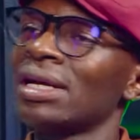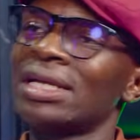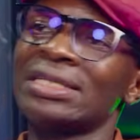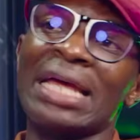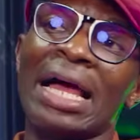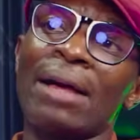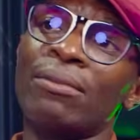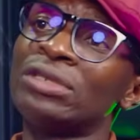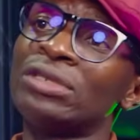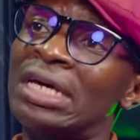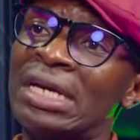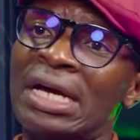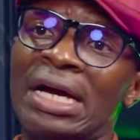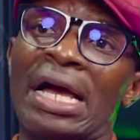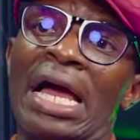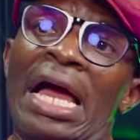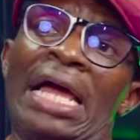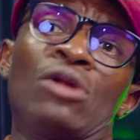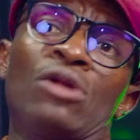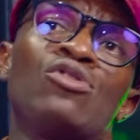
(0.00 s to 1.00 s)
But I
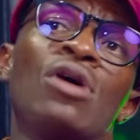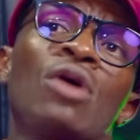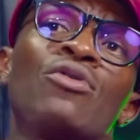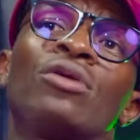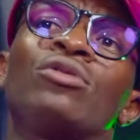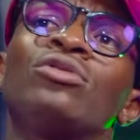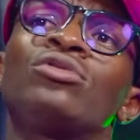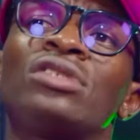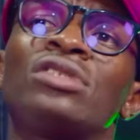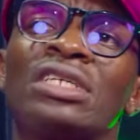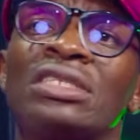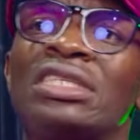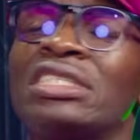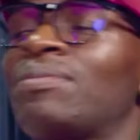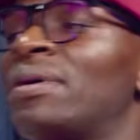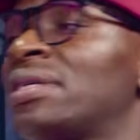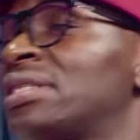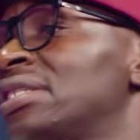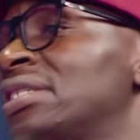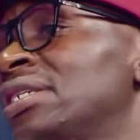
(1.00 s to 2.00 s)
don't know how we're going to take
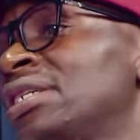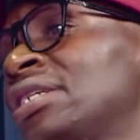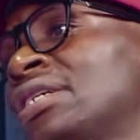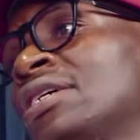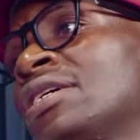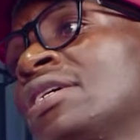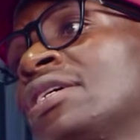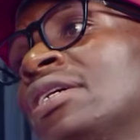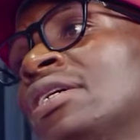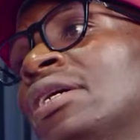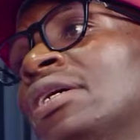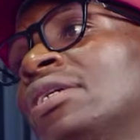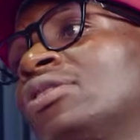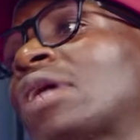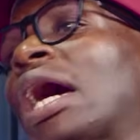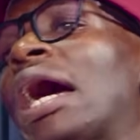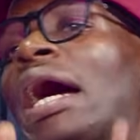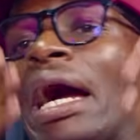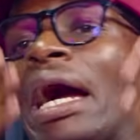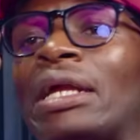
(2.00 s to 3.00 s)
this, but
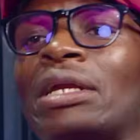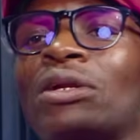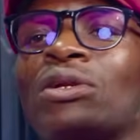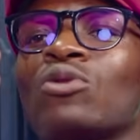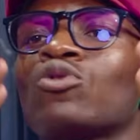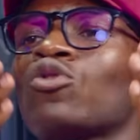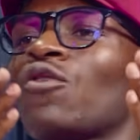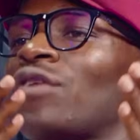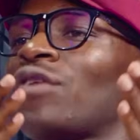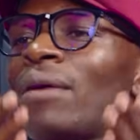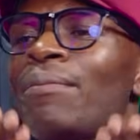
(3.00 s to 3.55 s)
I'm